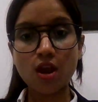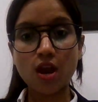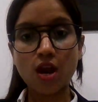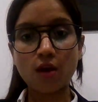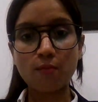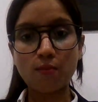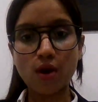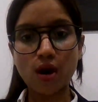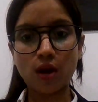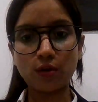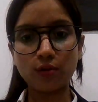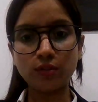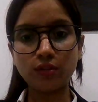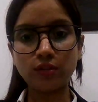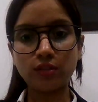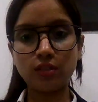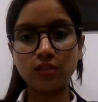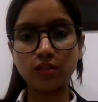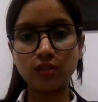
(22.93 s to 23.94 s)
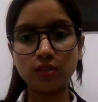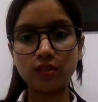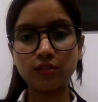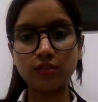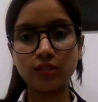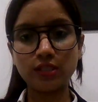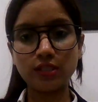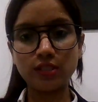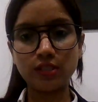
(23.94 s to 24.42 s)
about the
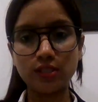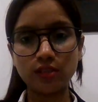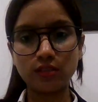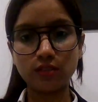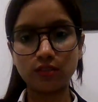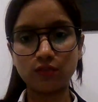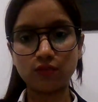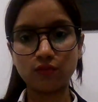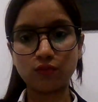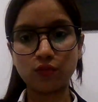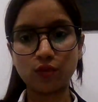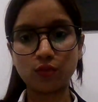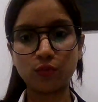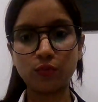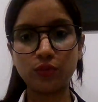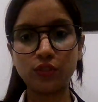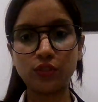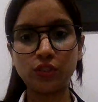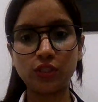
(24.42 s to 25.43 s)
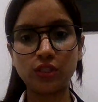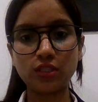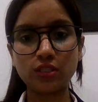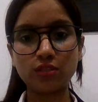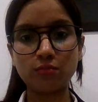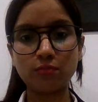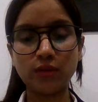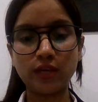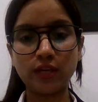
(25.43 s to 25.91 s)
reason for which he
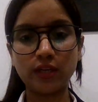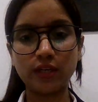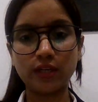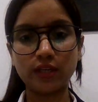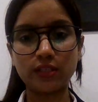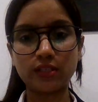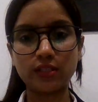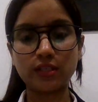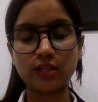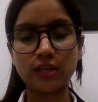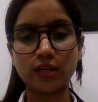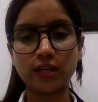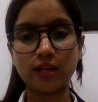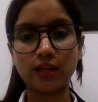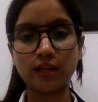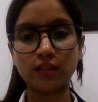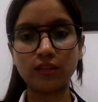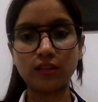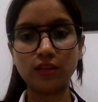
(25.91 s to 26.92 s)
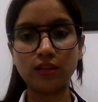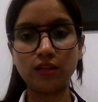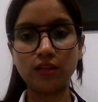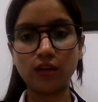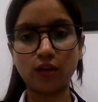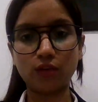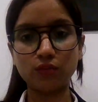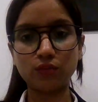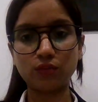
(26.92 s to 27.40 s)
is being arrested and other
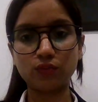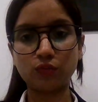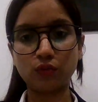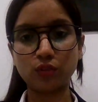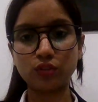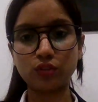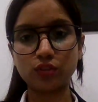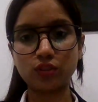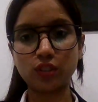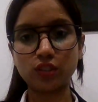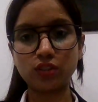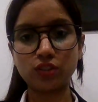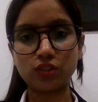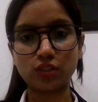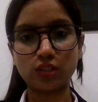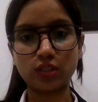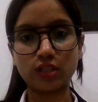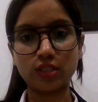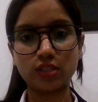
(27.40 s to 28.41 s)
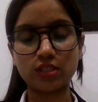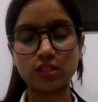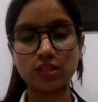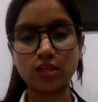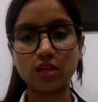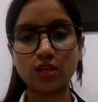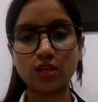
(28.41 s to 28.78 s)
grounds for such arrest.